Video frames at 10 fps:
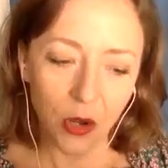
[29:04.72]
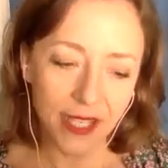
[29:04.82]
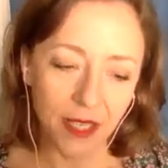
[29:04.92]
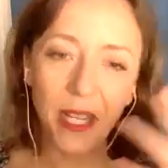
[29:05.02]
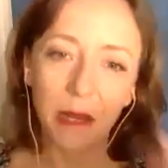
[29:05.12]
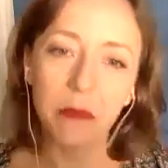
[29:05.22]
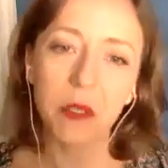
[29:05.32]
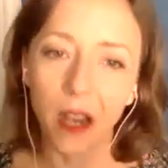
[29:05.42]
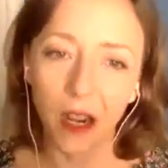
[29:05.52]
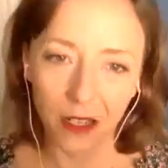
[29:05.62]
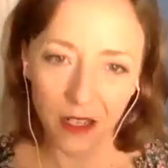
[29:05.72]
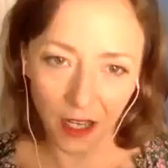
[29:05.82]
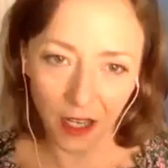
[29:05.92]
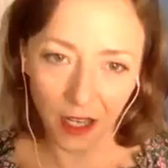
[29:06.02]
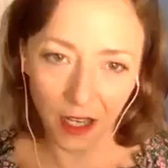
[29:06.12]
sometimes we are
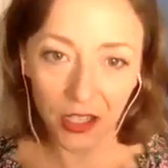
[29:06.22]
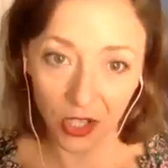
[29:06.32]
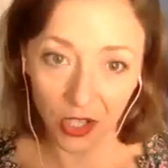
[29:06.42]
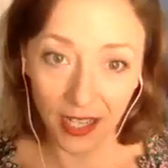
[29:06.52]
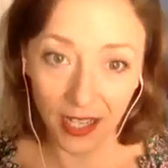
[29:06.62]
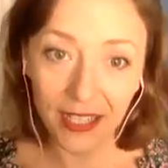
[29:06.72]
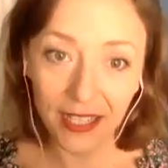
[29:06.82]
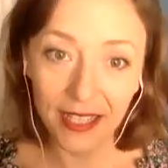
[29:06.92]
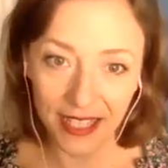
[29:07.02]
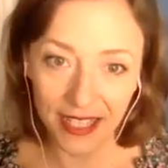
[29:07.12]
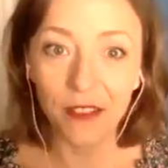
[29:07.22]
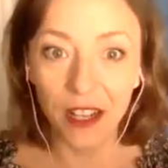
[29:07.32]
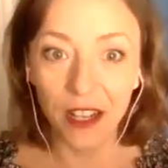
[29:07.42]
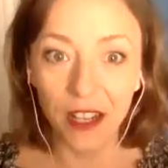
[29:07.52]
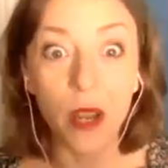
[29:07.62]
our harshest critics,
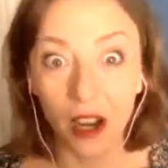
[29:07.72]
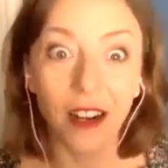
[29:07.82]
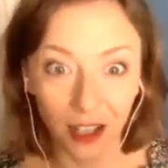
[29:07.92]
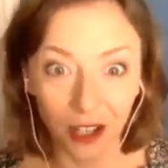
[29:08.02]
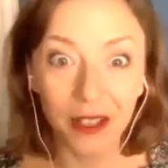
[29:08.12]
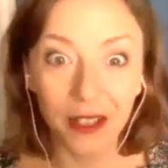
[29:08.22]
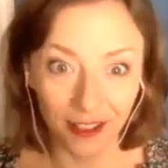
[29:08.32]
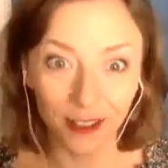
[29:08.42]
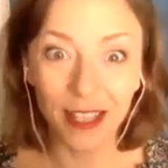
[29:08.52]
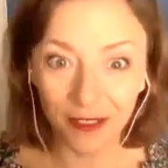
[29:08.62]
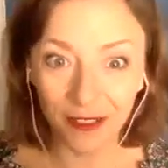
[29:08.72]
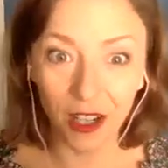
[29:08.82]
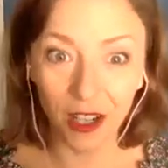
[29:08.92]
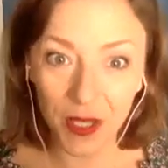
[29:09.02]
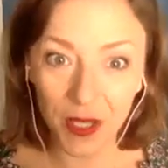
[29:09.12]
even if we are our own inner
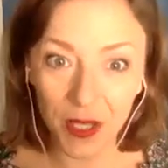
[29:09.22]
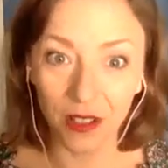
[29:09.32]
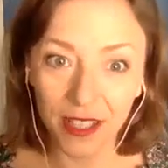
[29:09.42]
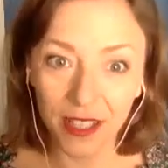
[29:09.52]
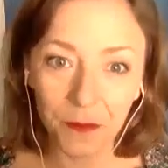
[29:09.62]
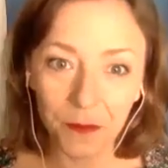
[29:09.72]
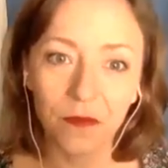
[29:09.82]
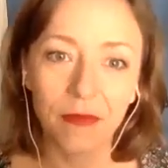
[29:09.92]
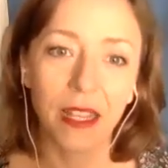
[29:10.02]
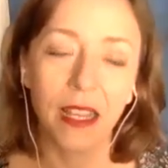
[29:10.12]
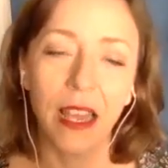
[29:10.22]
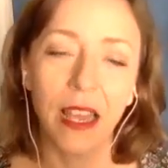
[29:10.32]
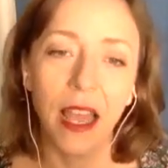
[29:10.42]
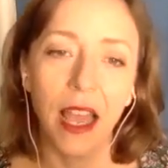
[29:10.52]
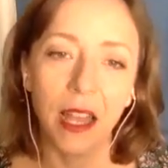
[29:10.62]
life guards also.
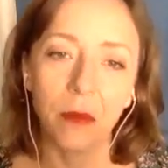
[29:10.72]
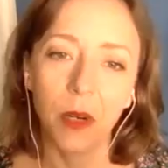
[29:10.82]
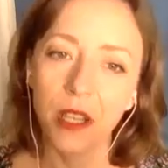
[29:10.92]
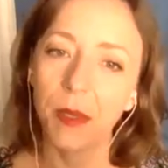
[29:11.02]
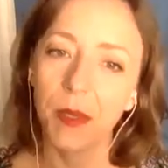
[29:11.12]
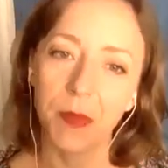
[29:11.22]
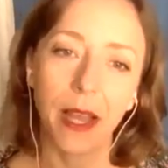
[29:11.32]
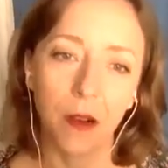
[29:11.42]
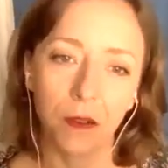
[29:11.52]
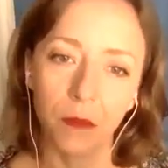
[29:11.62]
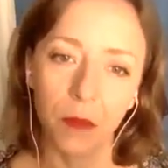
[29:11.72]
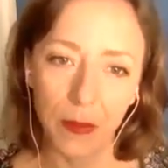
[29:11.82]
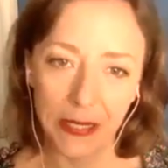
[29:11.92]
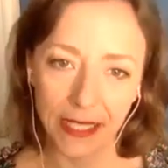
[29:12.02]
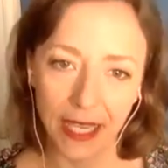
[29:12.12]
And one of the most
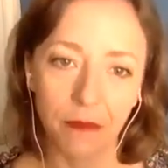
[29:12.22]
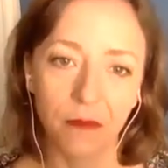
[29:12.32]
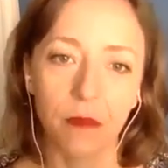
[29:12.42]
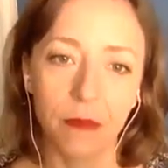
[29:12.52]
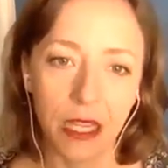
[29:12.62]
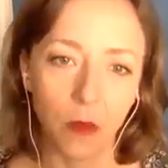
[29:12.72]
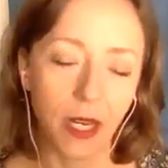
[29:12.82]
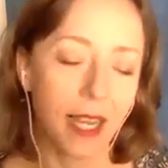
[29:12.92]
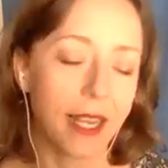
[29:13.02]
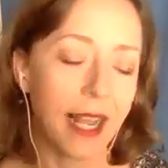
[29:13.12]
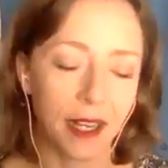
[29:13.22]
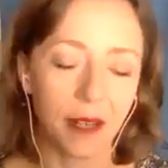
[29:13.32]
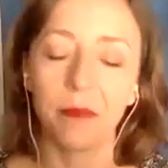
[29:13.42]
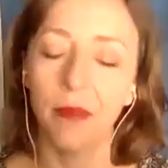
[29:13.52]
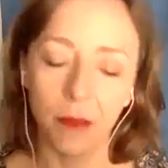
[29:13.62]
powerful moments came for me when I
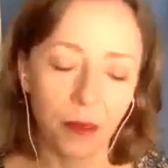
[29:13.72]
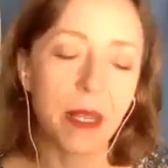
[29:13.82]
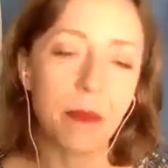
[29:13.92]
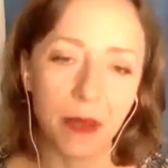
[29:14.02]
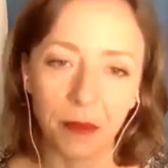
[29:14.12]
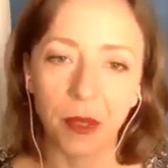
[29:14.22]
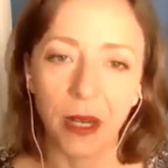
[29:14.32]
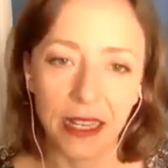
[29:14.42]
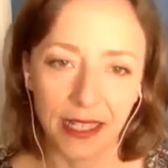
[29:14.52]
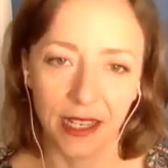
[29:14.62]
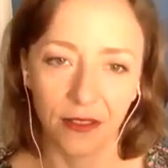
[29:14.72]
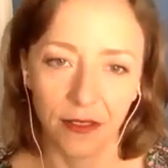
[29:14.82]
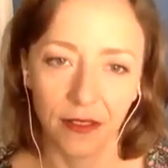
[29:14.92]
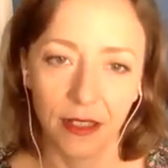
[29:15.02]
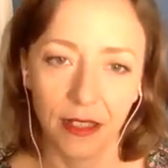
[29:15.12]
had a pretty big
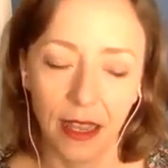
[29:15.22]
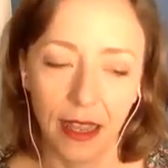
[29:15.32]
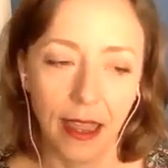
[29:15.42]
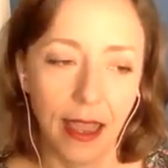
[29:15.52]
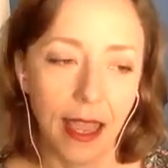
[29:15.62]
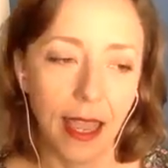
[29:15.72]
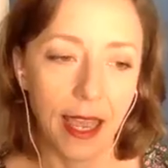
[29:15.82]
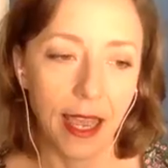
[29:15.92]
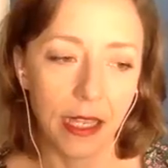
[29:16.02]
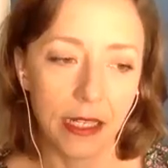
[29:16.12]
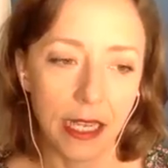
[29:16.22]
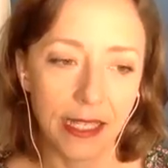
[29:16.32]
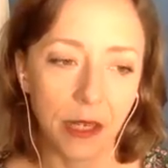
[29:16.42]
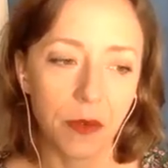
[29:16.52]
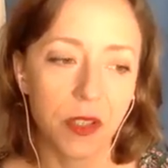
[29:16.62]
breakdown. And
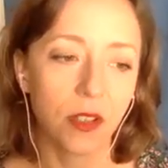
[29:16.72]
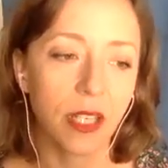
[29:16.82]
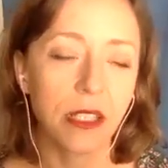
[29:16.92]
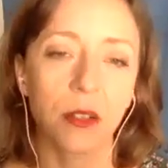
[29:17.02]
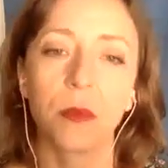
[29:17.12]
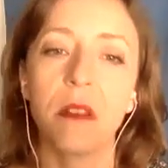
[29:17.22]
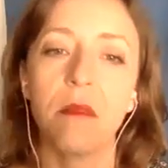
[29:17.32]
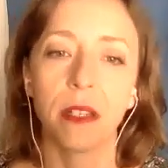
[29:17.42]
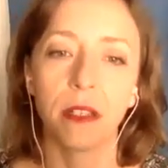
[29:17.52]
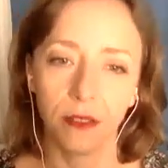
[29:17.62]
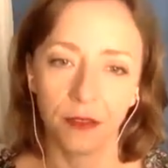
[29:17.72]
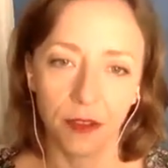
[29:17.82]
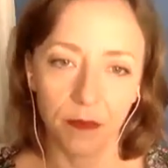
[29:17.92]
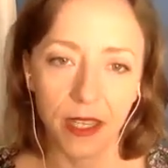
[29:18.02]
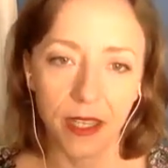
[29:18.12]
as I was looking to rebuild
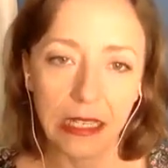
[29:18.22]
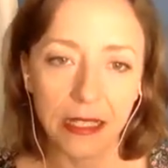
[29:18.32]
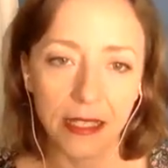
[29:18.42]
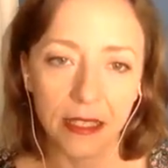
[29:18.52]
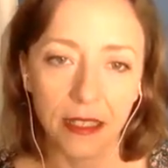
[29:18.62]
from this,